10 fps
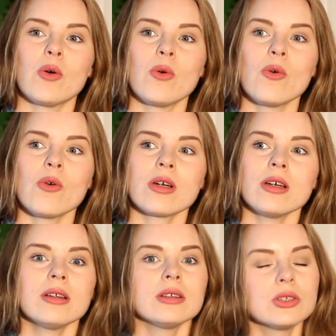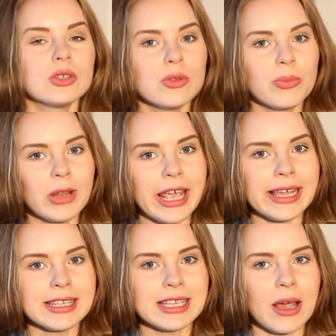Or to
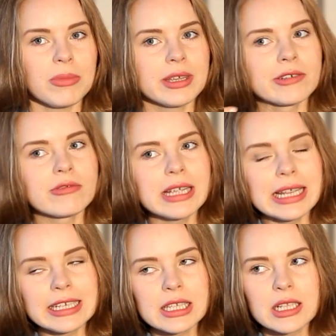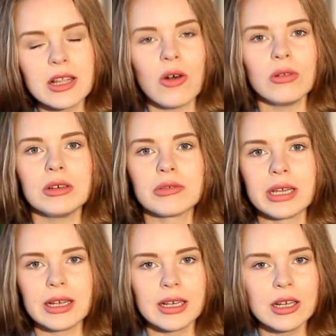play something really slowly,
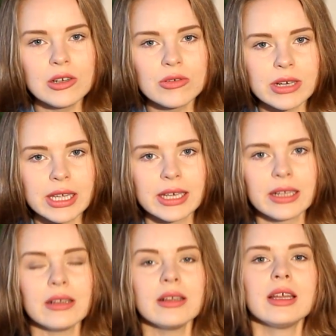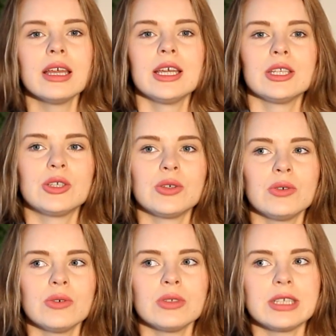really lyrical,
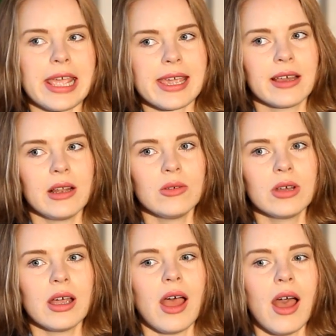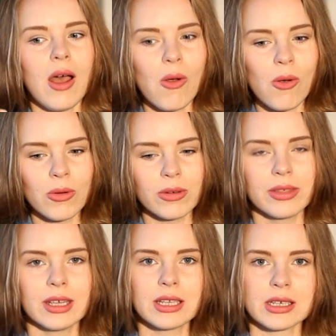to take a look how
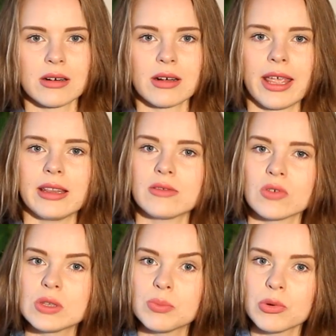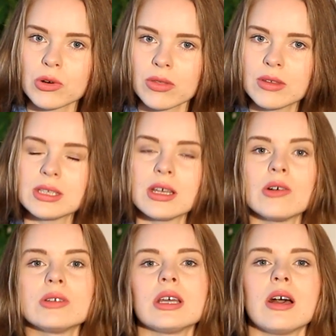the guitar can transport the
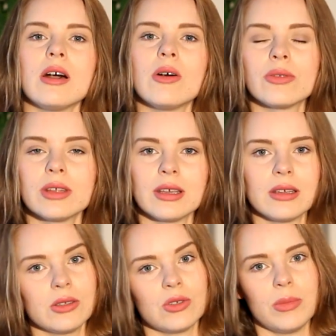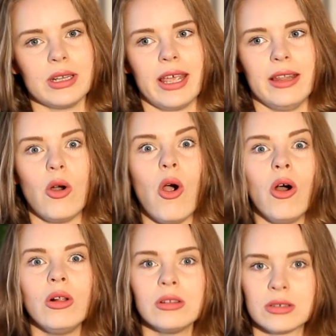sound, how the instrument can
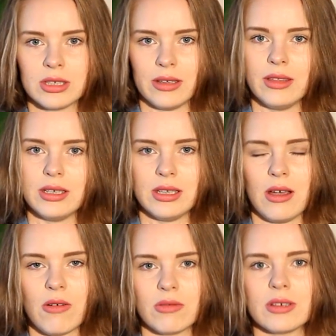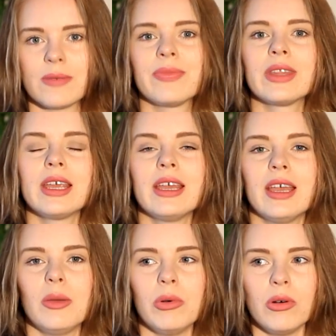hold the sound,
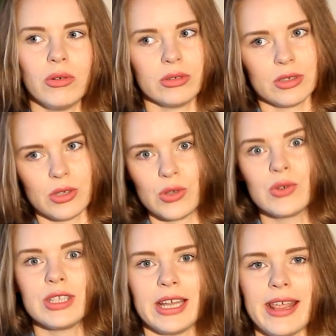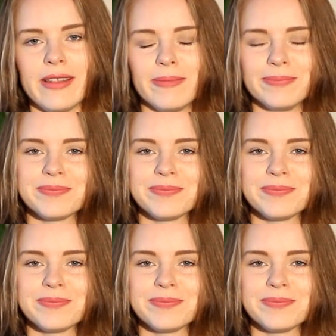about sustain.